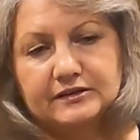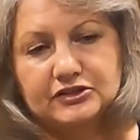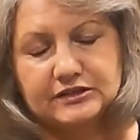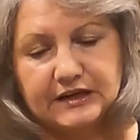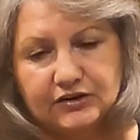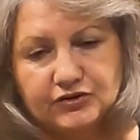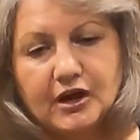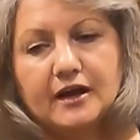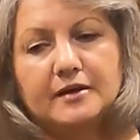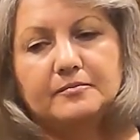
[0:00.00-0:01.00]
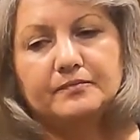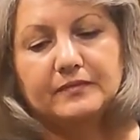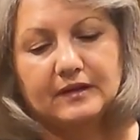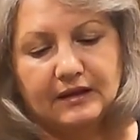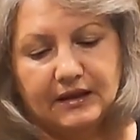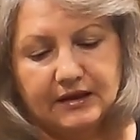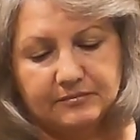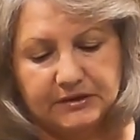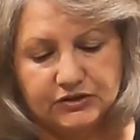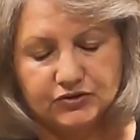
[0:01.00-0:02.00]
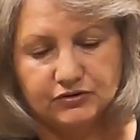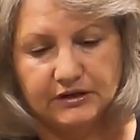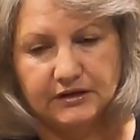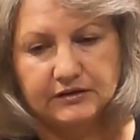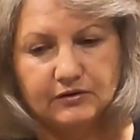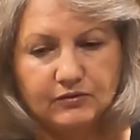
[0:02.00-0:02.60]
just take your time and make sure that